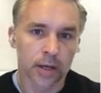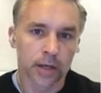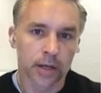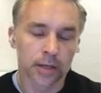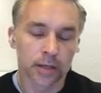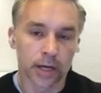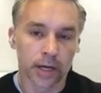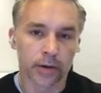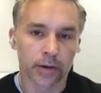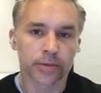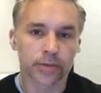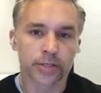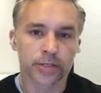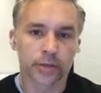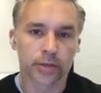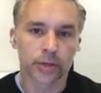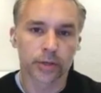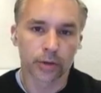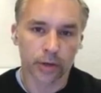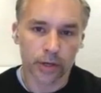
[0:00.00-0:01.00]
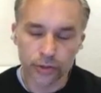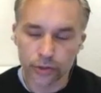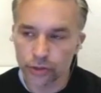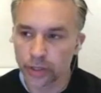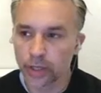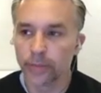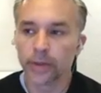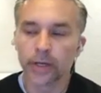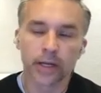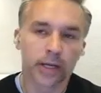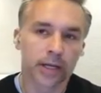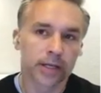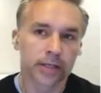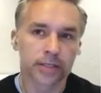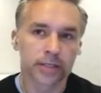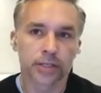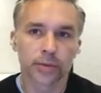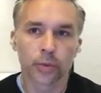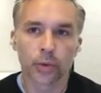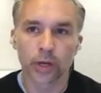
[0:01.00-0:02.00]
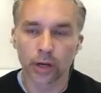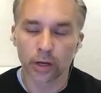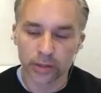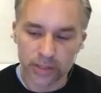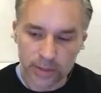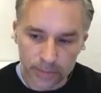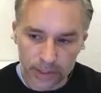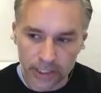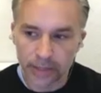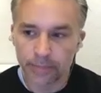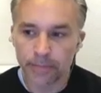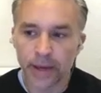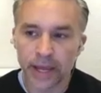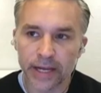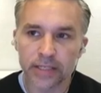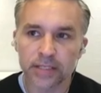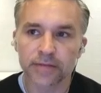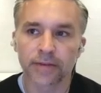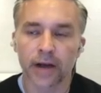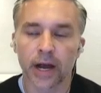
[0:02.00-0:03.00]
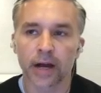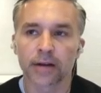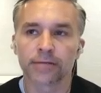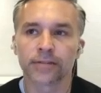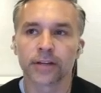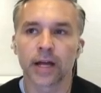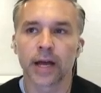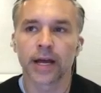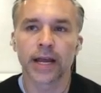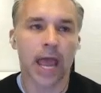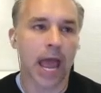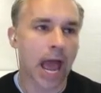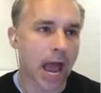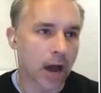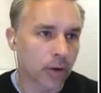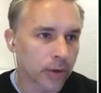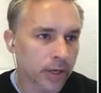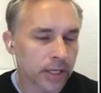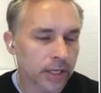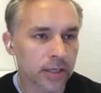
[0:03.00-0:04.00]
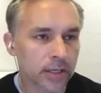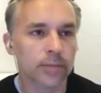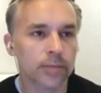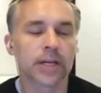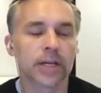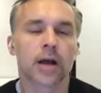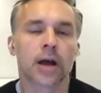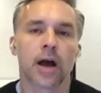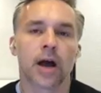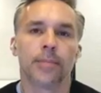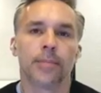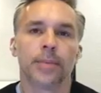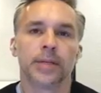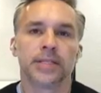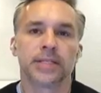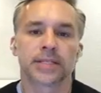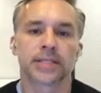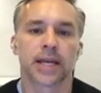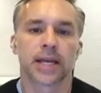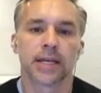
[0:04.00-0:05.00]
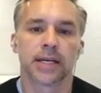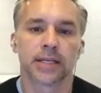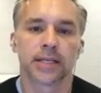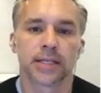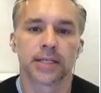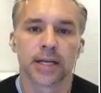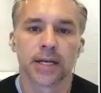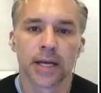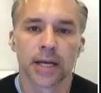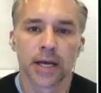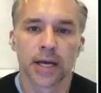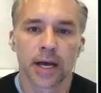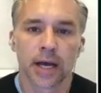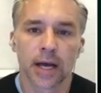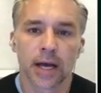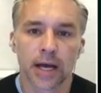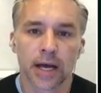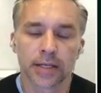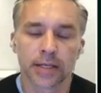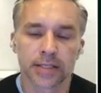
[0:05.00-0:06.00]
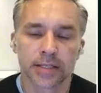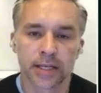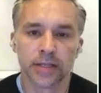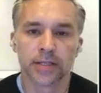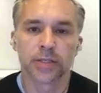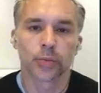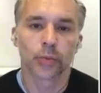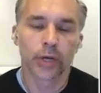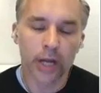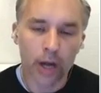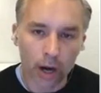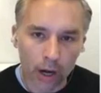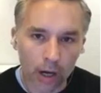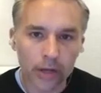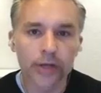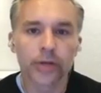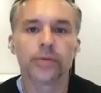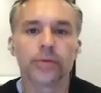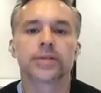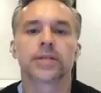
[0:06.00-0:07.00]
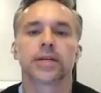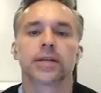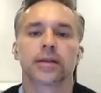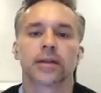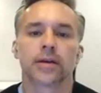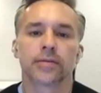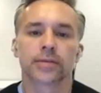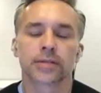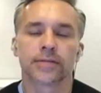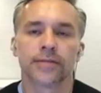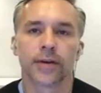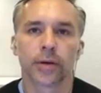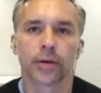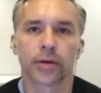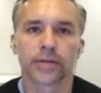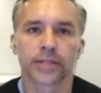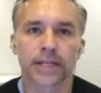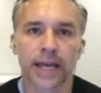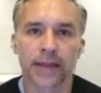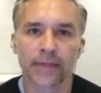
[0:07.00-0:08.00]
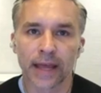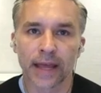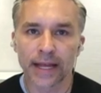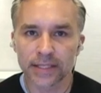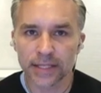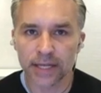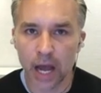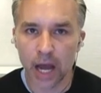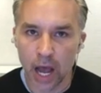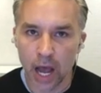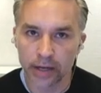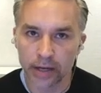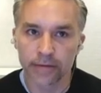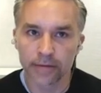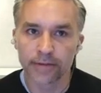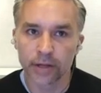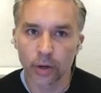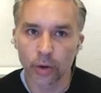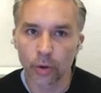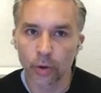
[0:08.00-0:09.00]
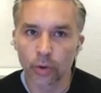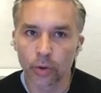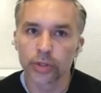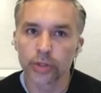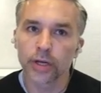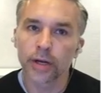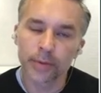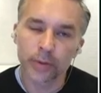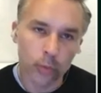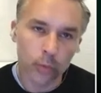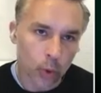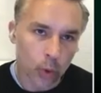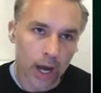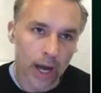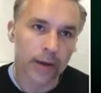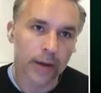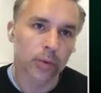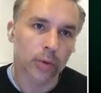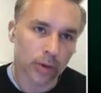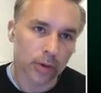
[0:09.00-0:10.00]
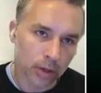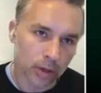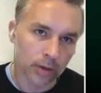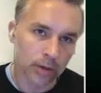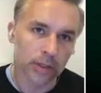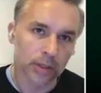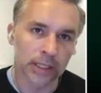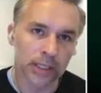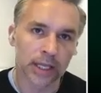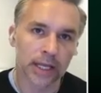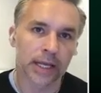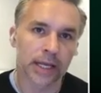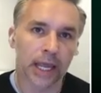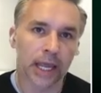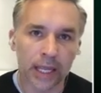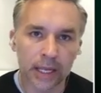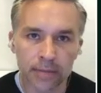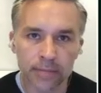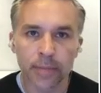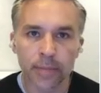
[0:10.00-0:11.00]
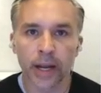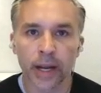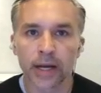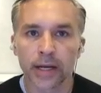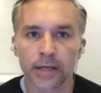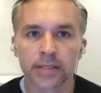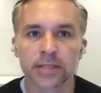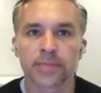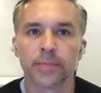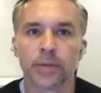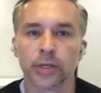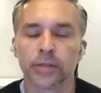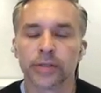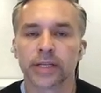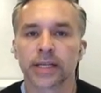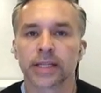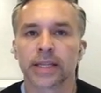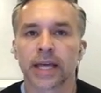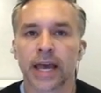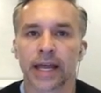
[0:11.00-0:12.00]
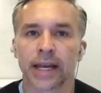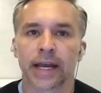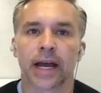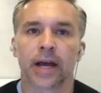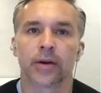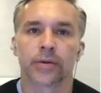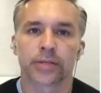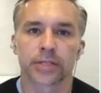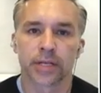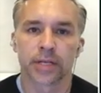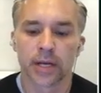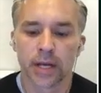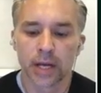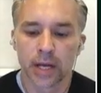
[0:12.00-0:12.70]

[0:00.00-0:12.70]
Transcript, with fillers: You know, so you're contributing to what ultimately makes Firefly. How can you be compensated uh, since we are using those photos? And that's kind of the holdup and why we're currently like in beta is building that out.